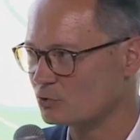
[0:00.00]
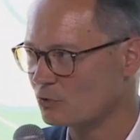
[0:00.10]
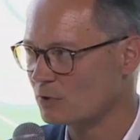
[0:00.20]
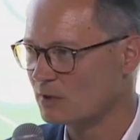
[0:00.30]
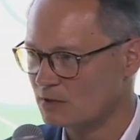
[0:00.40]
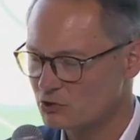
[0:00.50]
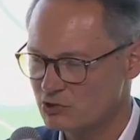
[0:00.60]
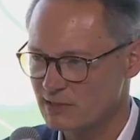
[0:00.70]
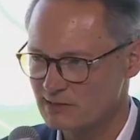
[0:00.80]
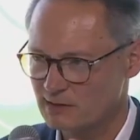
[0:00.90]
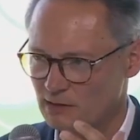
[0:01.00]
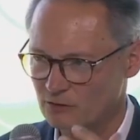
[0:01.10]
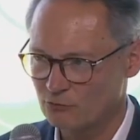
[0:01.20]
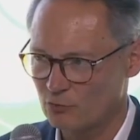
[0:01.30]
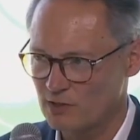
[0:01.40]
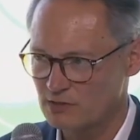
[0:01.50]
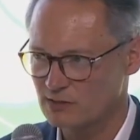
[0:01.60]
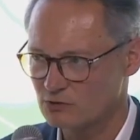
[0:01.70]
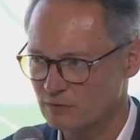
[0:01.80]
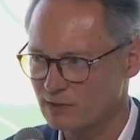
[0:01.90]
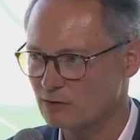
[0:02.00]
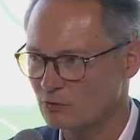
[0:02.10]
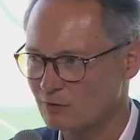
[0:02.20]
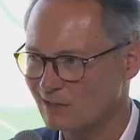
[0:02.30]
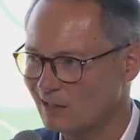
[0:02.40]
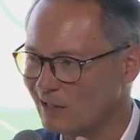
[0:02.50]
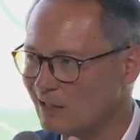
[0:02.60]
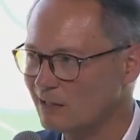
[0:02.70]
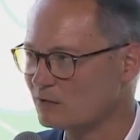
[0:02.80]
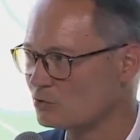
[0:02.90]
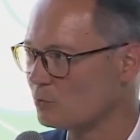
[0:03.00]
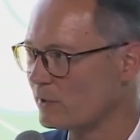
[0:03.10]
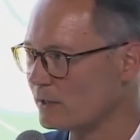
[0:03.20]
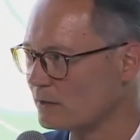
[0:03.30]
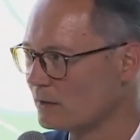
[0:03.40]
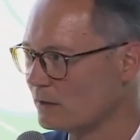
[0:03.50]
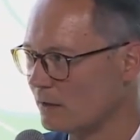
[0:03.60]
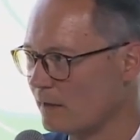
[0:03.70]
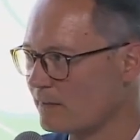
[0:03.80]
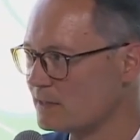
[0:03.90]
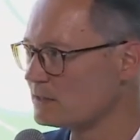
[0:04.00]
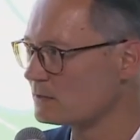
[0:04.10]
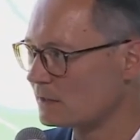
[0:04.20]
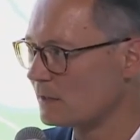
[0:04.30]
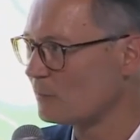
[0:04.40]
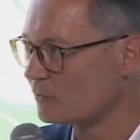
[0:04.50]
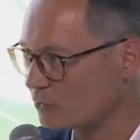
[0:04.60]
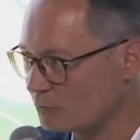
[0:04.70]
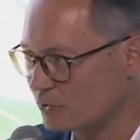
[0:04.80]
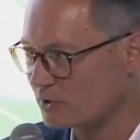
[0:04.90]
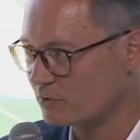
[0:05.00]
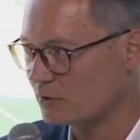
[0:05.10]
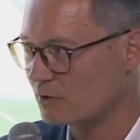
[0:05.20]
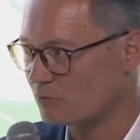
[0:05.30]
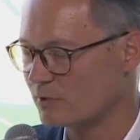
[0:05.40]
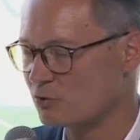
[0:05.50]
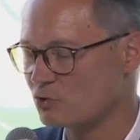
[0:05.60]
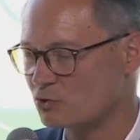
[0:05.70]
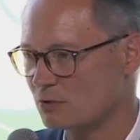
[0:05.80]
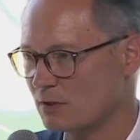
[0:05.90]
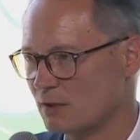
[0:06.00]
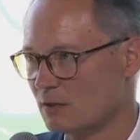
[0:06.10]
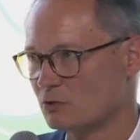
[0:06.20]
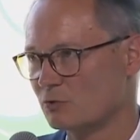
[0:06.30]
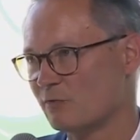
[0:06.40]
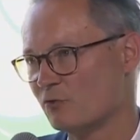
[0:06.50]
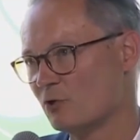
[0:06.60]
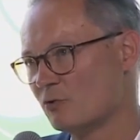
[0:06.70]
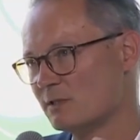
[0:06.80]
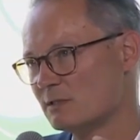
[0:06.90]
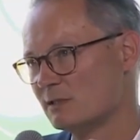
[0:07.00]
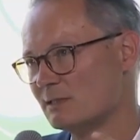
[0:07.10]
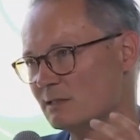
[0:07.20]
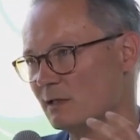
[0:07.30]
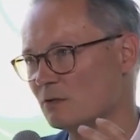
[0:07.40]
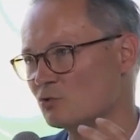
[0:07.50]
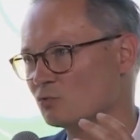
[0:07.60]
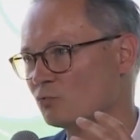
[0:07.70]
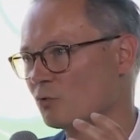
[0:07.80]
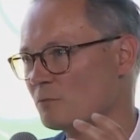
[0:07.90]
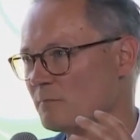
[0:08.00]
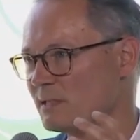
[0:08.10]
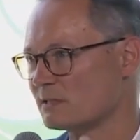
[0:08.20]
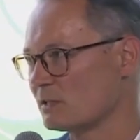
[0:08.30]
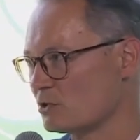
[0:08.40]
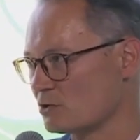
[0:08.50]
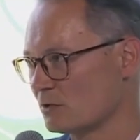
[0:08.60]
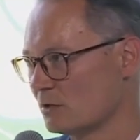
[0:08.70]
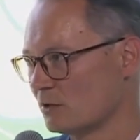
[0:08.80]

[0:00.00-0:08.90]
So GSK in France is really, you know, leading the way in this carbon footprint reduction. So after, you know, it's sending a strong message